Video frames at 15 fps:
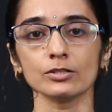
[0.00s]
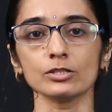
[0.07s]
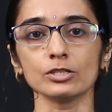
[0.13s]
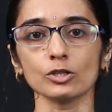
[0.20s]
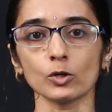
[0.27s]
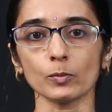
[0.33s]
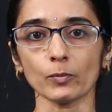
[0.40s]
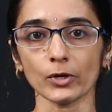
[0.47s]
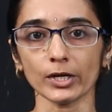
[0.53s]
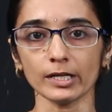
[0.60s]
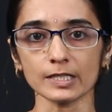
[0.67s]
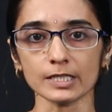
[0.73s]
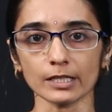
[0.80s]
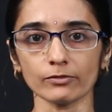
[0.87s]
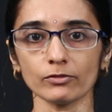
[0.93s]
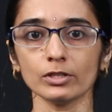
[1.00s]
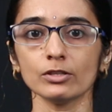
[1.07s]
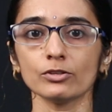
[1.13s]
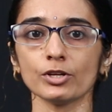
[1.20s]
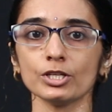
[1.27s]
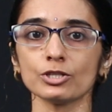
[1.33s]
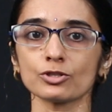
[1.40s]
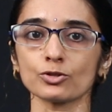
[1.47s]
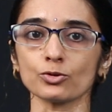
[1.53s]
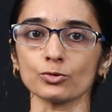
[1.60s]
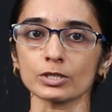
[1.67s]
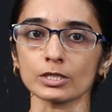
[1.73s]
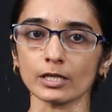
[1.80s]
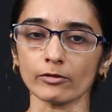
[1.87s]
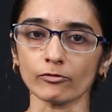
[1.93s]
0.7 raised to
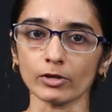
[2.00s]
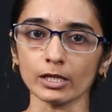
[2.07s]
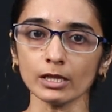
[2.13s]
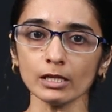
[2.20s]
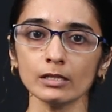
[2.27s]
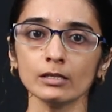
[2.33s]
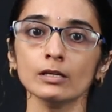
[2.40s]
7,